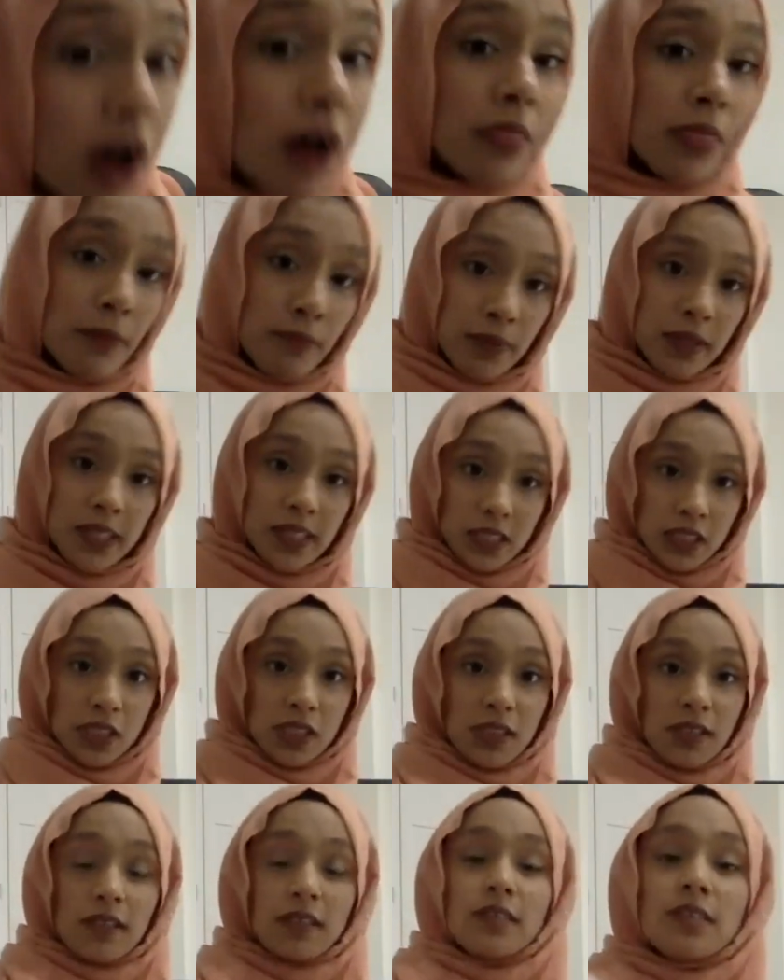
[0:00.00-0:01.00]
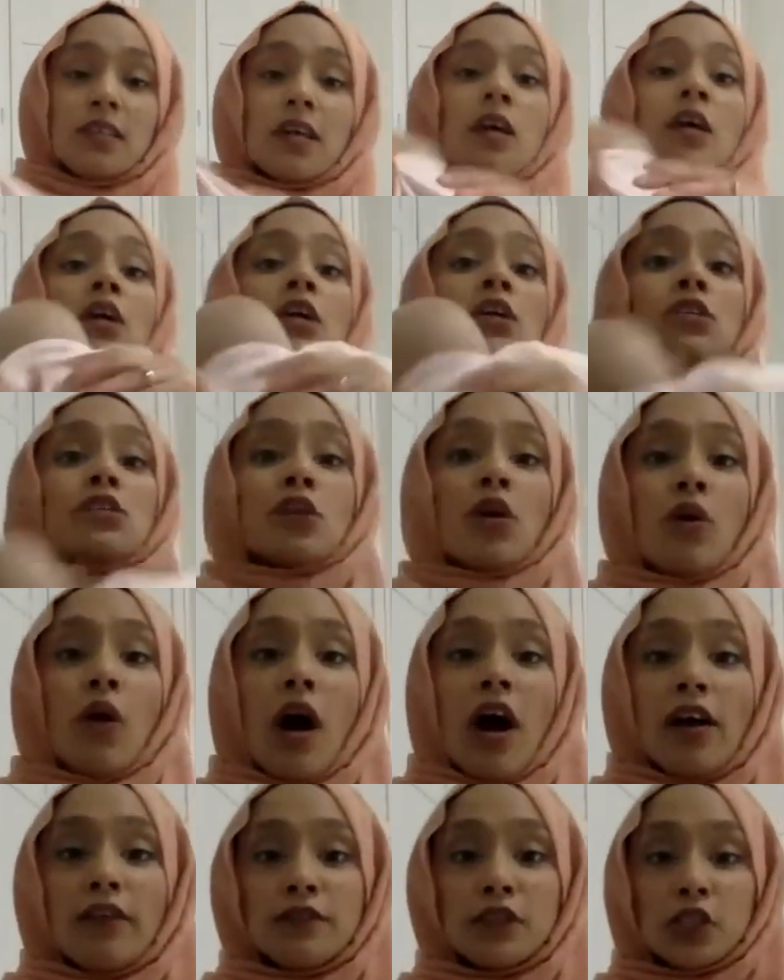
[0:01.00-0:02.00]
of other positions,
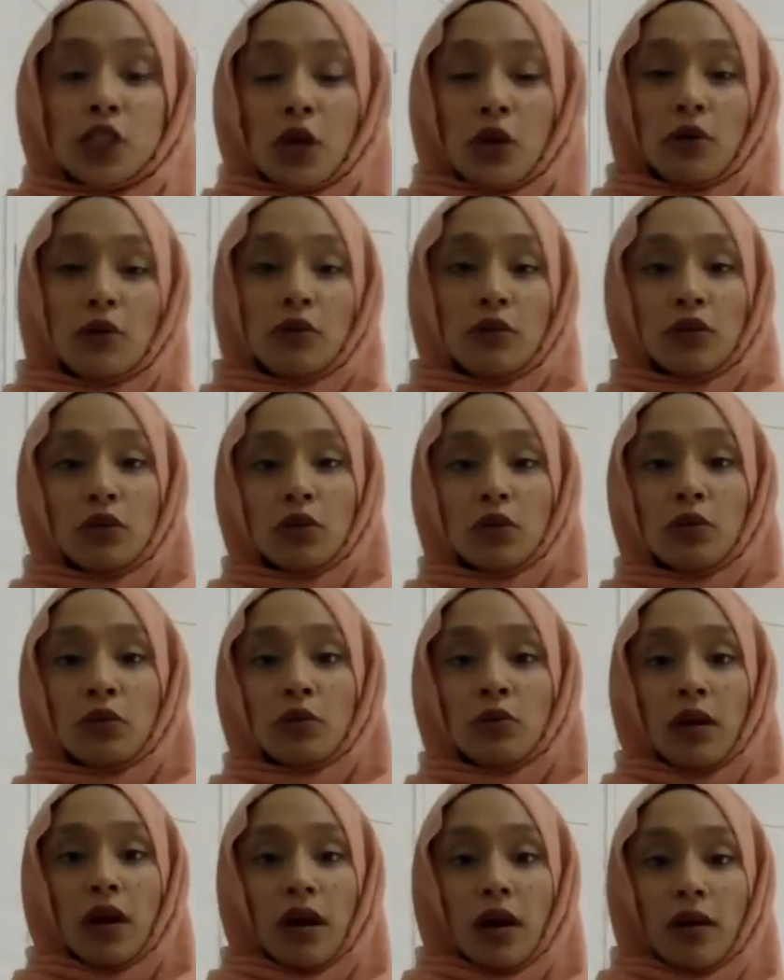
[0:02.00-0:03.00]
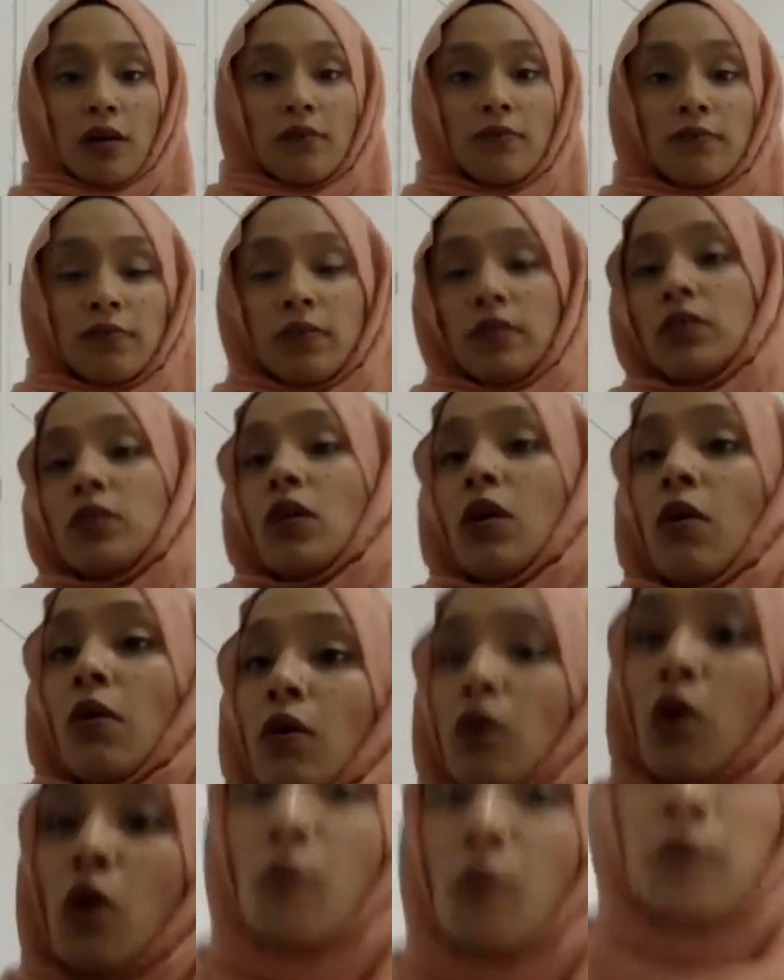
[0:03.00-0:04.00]
so I've shown you, a
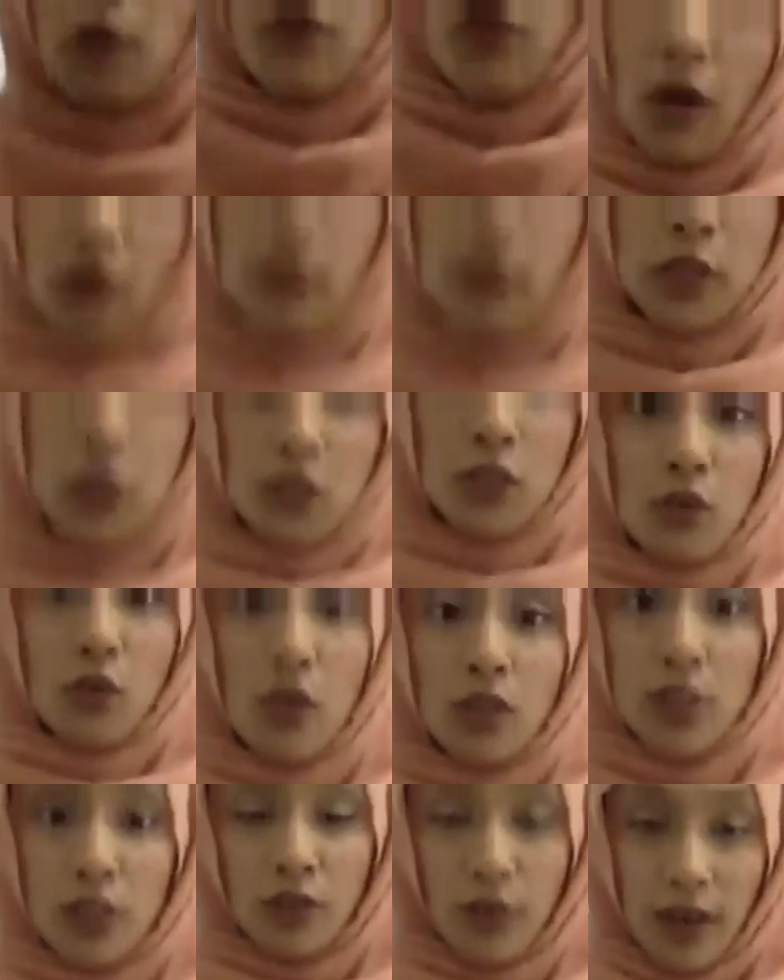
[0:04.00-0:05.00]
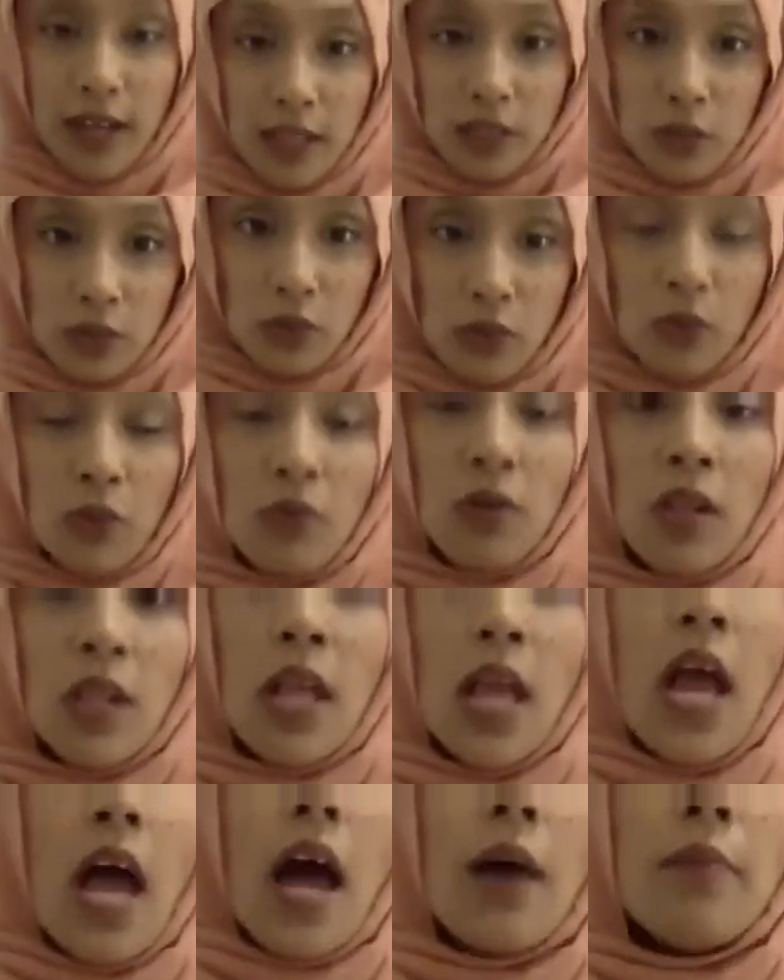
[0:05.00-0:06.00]
common one, which is cross cradle.
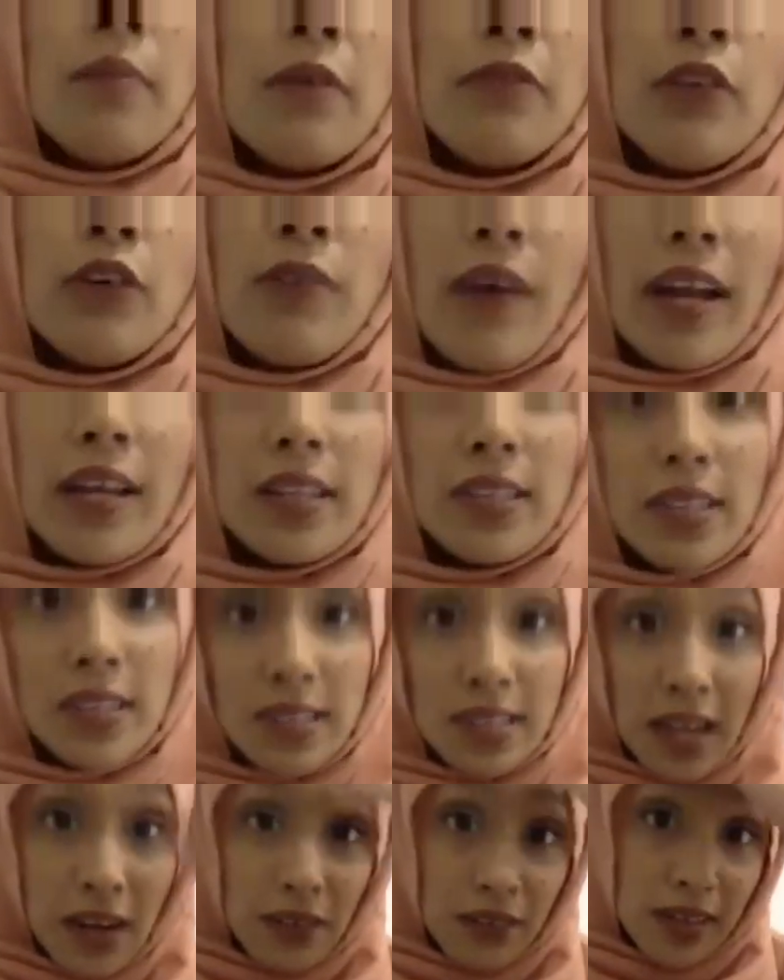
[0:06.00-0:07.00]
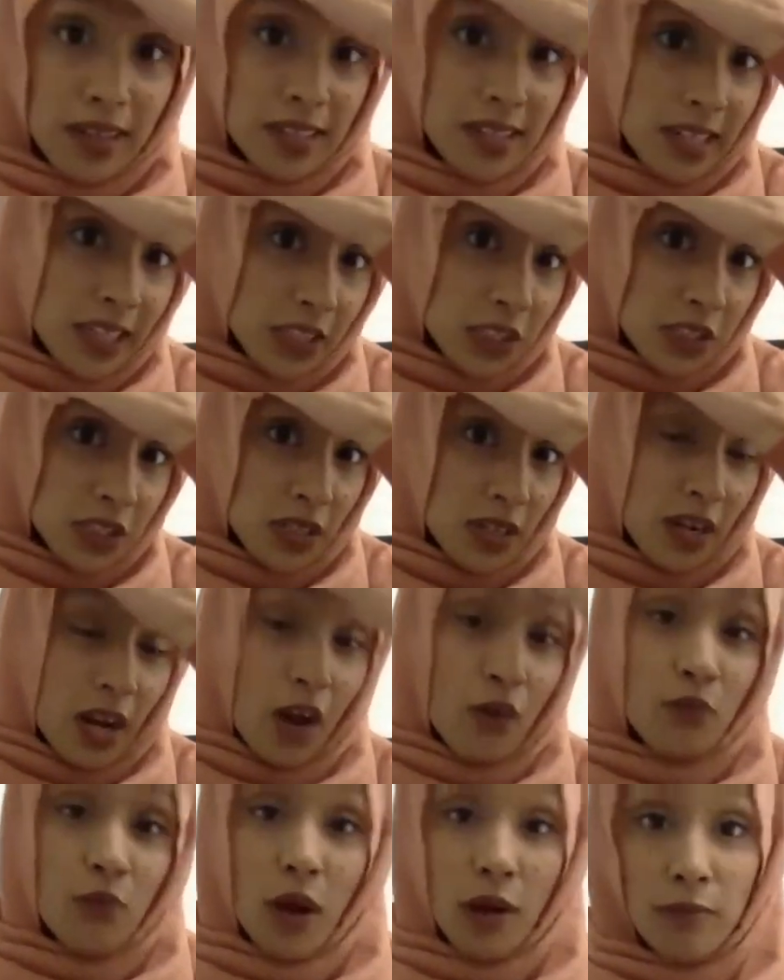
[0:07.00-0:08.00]
If you've had a cesarean section, a
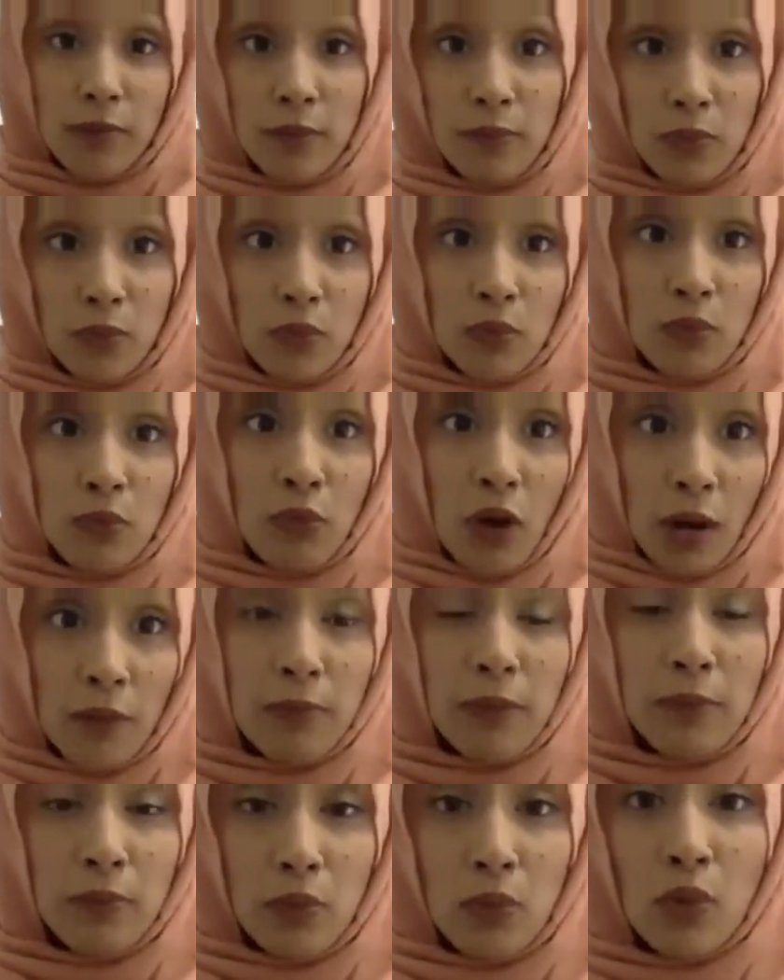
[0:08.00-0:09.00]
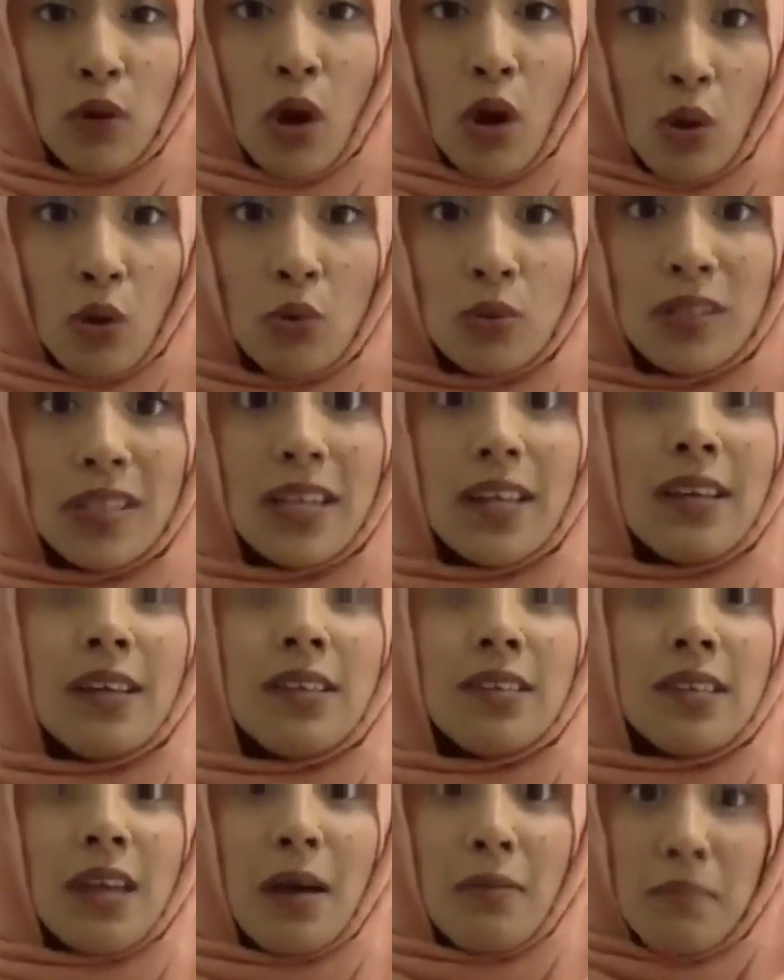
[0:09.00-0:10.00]
rugby ball hold
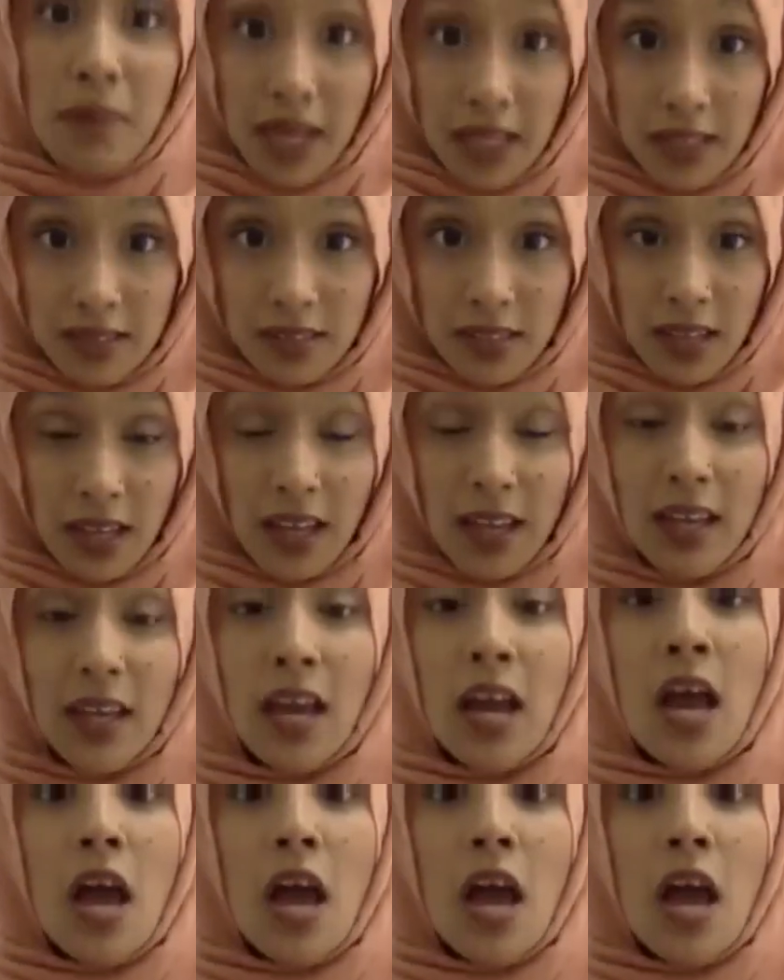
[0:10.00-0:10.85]
is amazing,